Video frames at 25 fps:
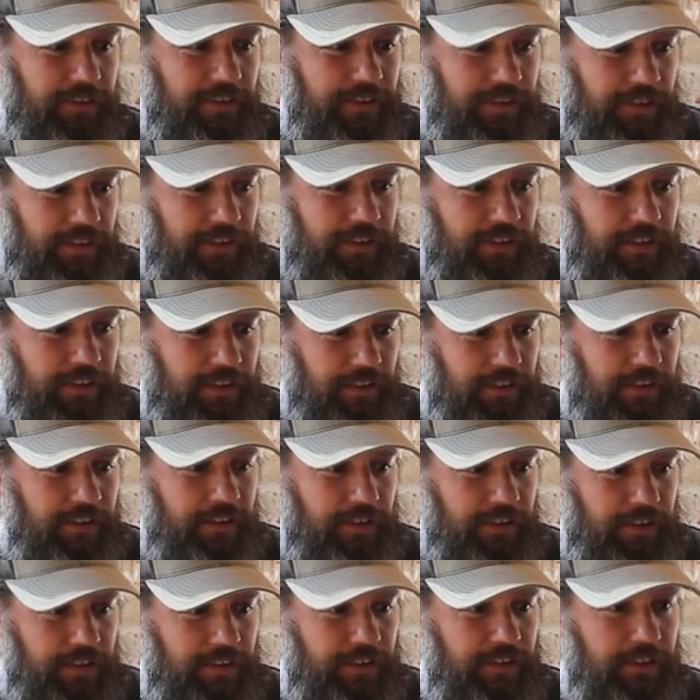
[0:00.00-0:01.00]
I've, I've read
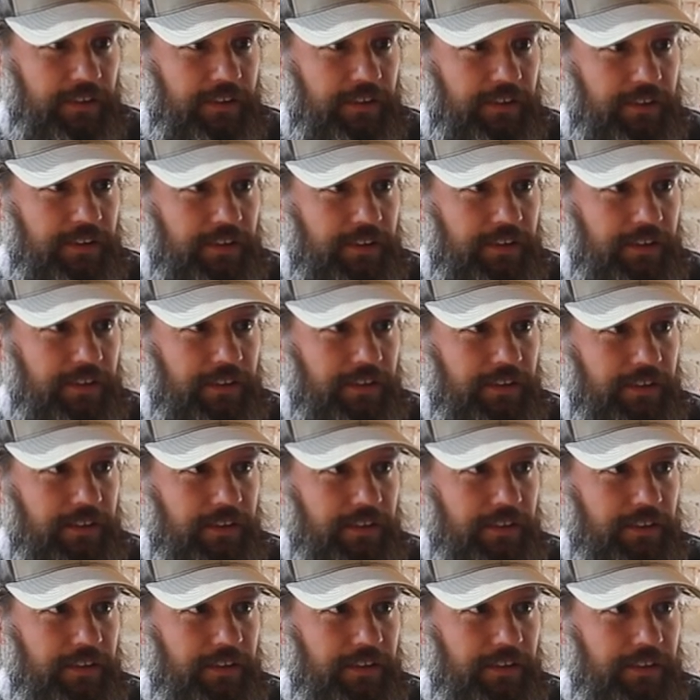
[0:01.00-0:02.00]
about it that you
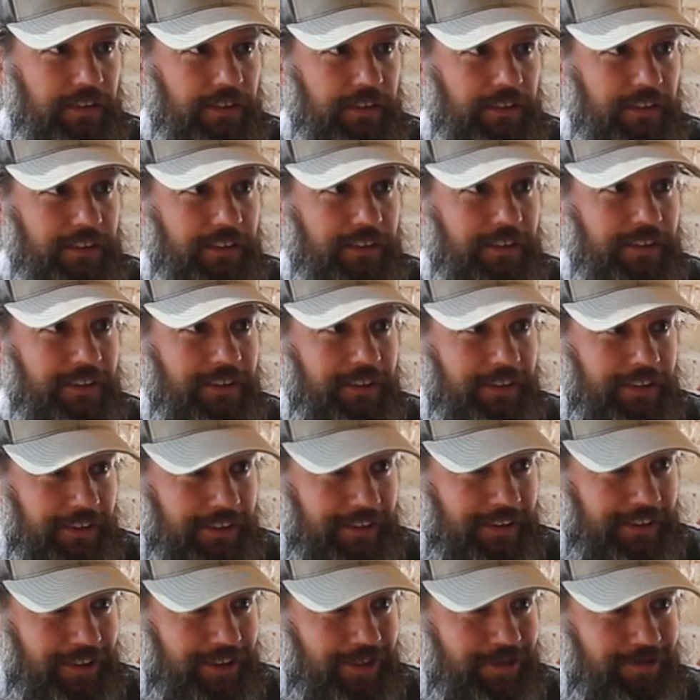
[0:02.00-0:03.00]
had was
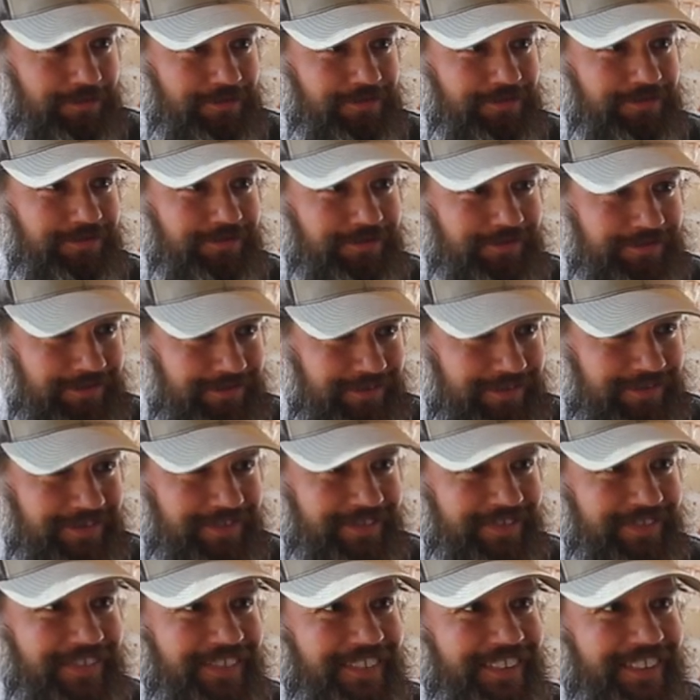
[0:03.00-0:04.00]
a, a whip
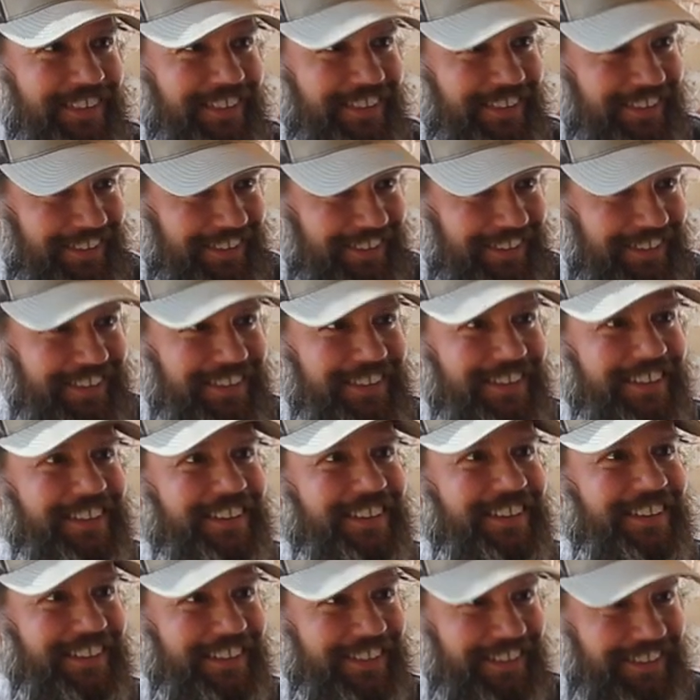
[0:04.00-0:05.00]
and corset
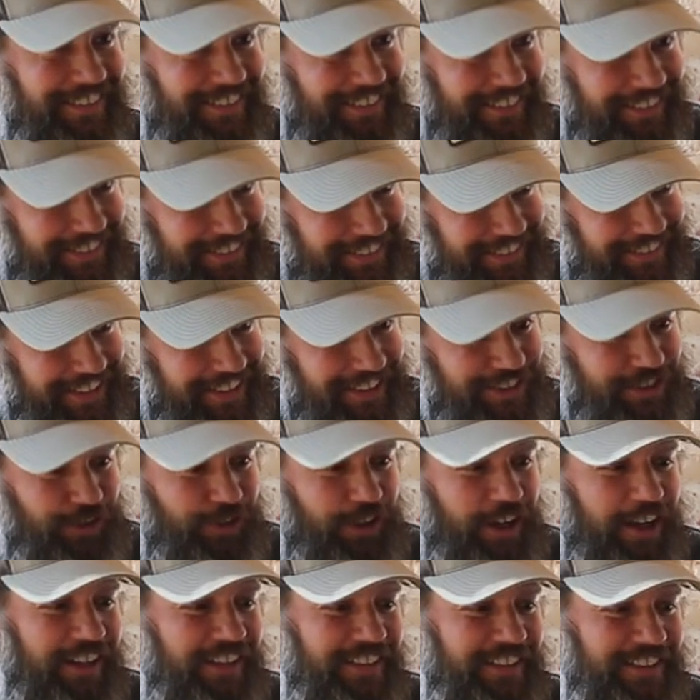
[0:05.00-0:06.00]
plant. That's
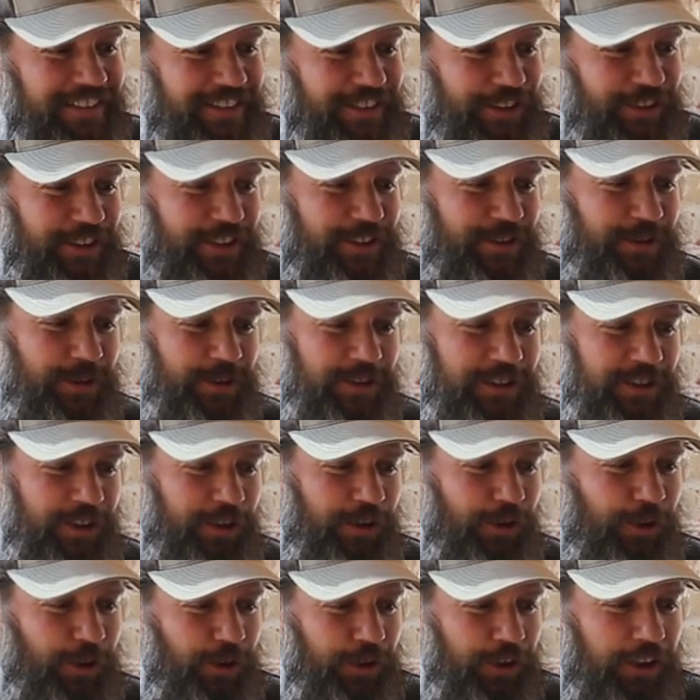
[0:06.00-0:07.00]
right. So this was an
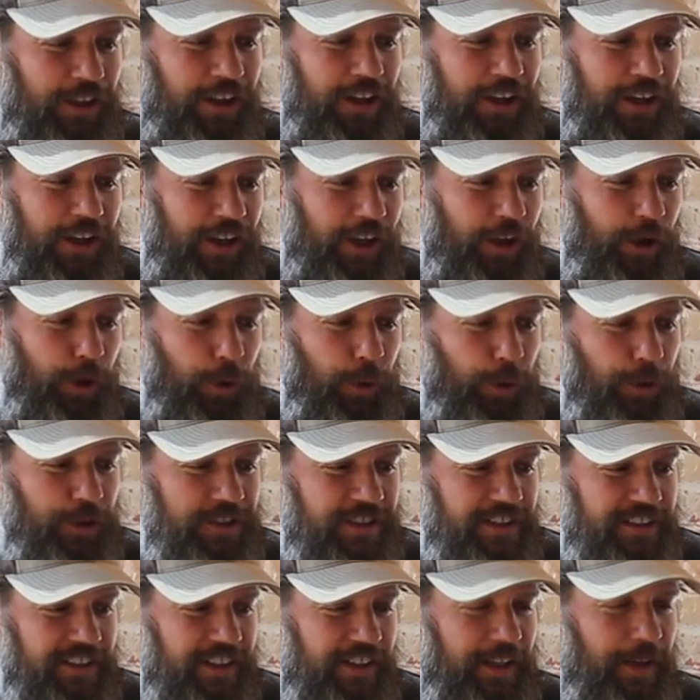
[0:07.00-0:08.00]
old
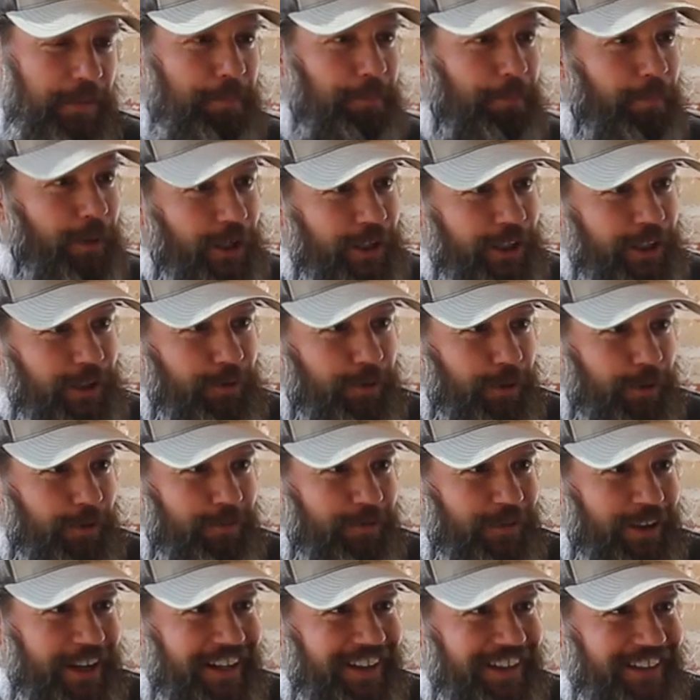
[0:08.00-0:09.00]
corset and buggy whip
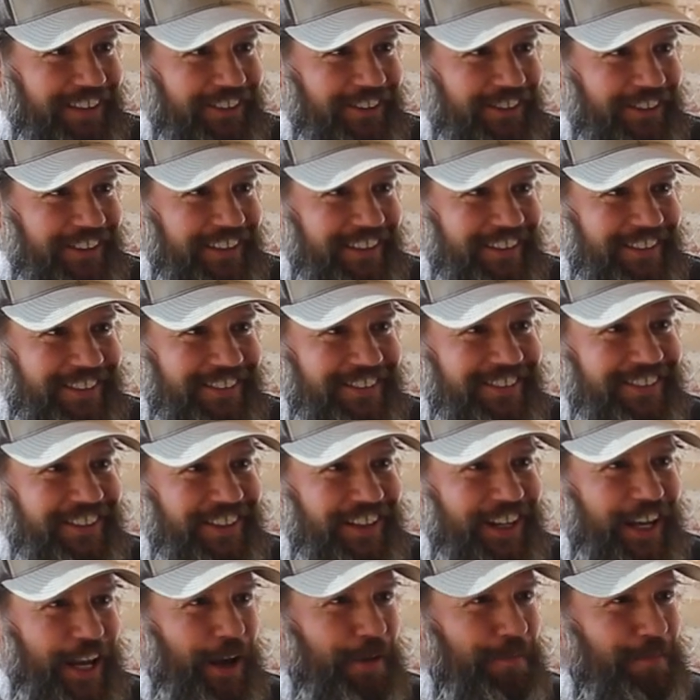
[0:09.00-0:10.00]
factory.
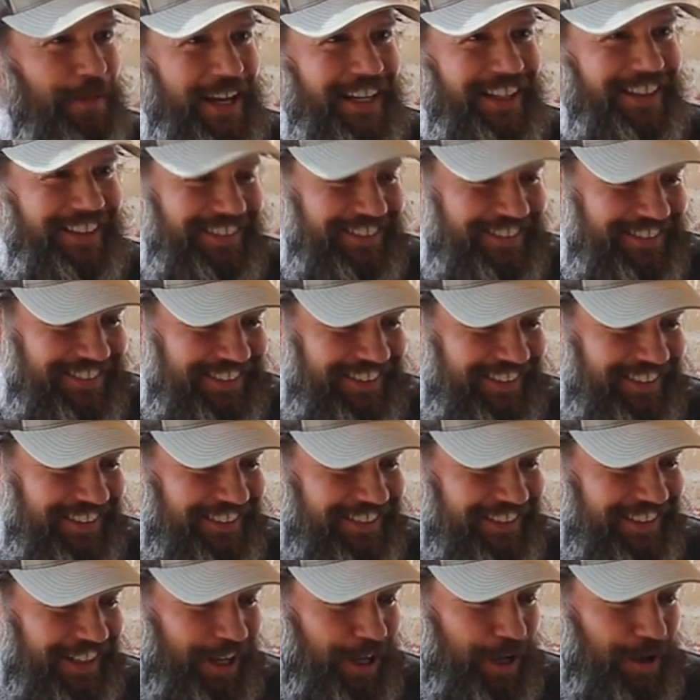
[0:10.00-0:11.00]
You okay. can't make these
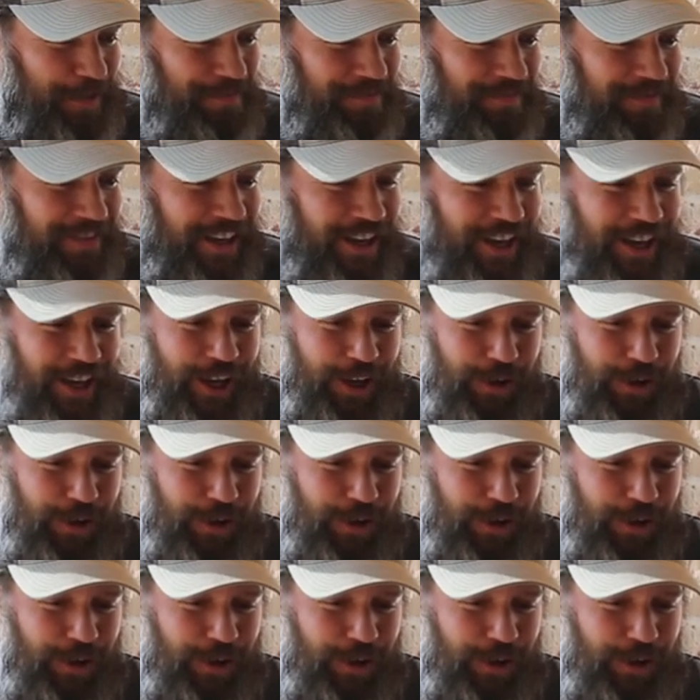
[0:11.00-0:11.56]
things up.